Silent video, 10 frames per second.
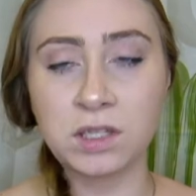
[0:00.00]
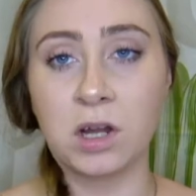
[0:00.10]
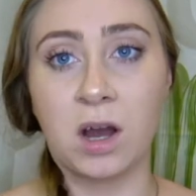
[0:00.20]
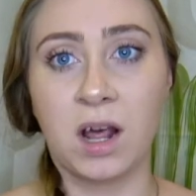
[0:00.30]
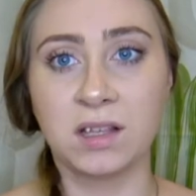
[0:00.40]
it's
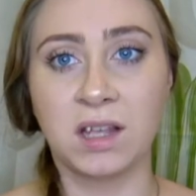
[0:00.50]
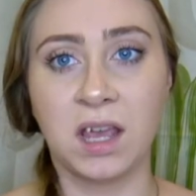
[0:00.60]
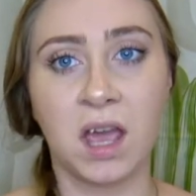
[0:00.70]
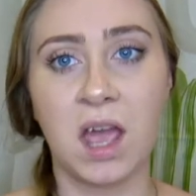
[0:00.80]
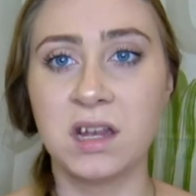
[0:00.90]
not as
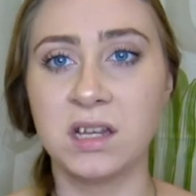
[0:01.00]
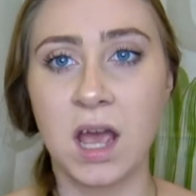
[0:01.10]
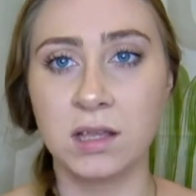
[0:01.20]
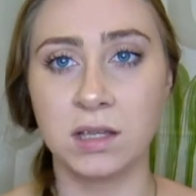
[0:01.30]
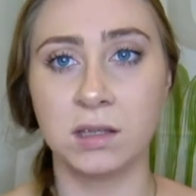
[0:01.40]
like
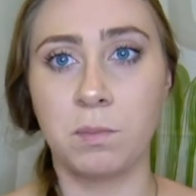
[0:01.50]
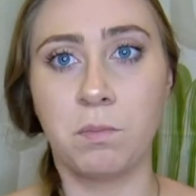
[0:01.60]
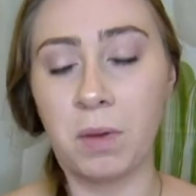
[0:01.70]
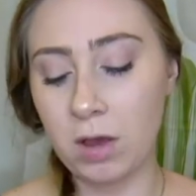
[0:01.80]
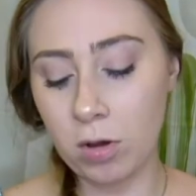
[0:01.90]
intense as a
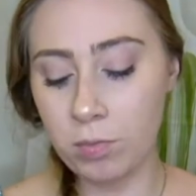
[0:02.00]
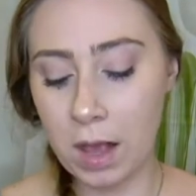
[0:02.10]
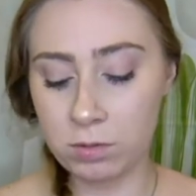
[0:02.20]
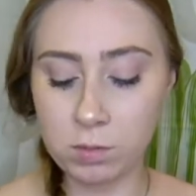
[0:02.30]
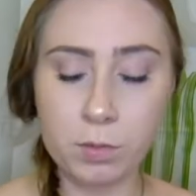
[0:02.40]
big old
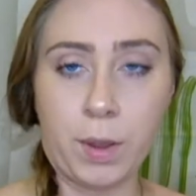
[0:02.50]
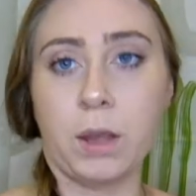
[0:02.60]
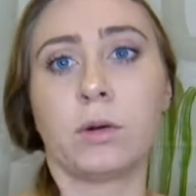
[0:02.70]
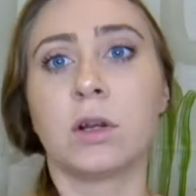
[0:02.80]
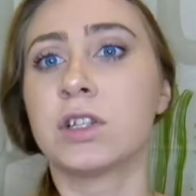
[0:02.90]
black rubber
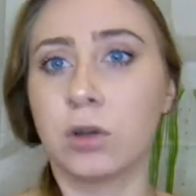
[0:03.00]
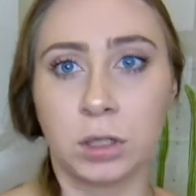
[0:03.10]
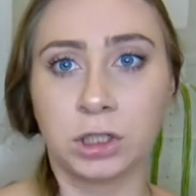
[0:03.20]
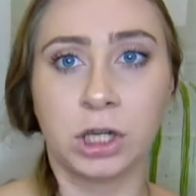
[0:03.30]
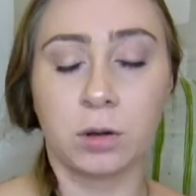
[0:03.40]
band or a
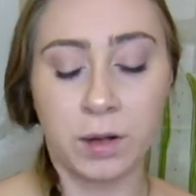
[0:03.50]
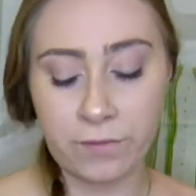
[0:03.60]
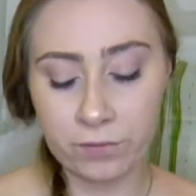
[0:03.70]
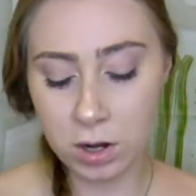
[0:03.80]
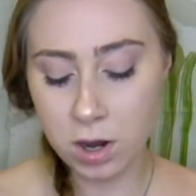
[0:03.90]
scrunchie or
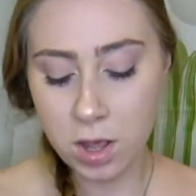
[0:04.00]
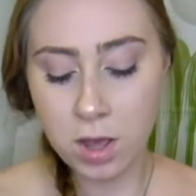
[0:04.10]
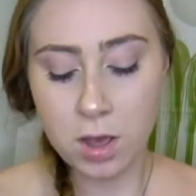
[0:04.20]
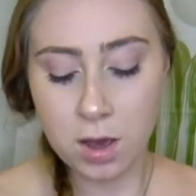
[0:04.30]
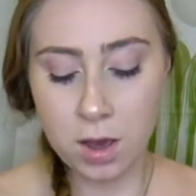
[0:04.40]
whatever.
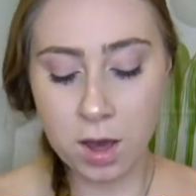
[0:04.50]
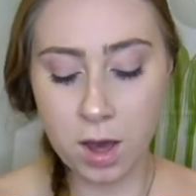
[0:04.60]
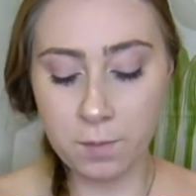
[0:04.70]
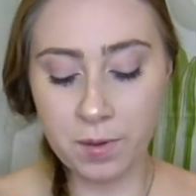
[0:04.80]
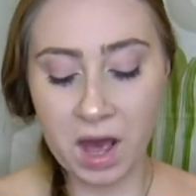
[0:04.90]

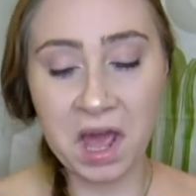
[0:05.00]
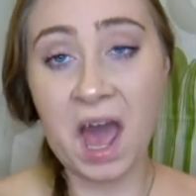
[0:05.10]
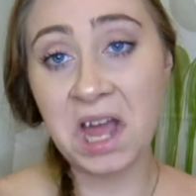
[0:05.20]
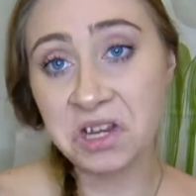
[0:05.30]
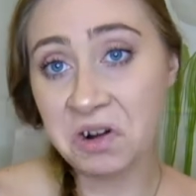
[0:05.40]
Um, but
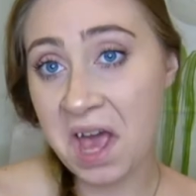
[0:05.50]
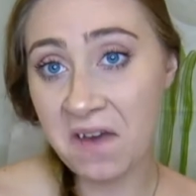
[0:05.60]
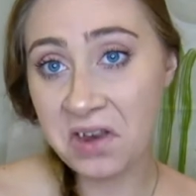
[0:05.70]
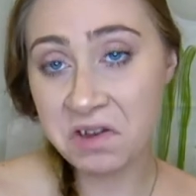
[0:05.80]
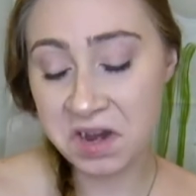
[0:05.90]
I don't
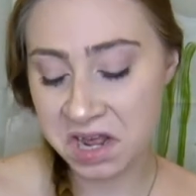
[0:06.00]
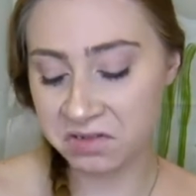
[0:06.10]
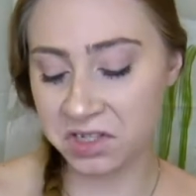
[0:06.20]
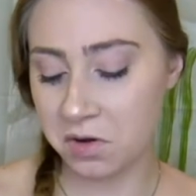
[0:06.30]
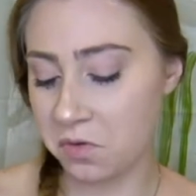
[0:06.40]
have any right
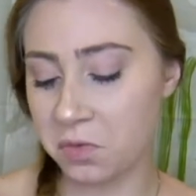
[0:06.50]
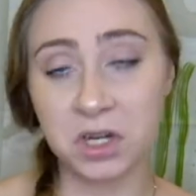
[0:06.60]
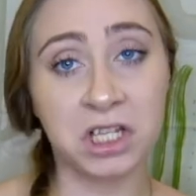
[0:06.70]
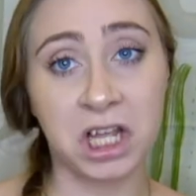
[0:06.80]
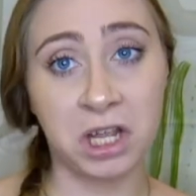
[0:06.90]
now, so
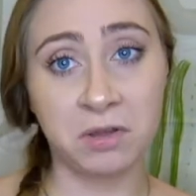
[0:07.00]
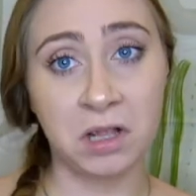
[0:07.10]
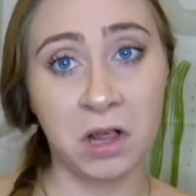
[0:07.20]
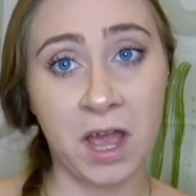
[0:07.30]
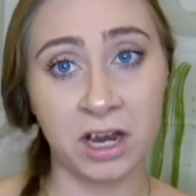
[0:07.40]
we're just gonna use
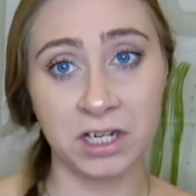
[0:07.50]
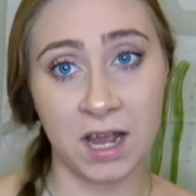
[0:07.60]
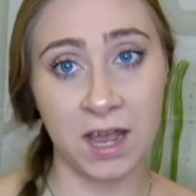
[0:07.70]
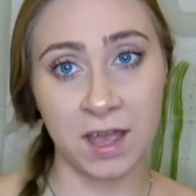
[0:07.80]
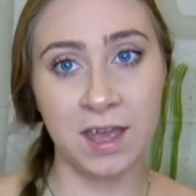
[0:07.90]
a little hair
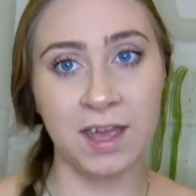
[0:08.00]
tie.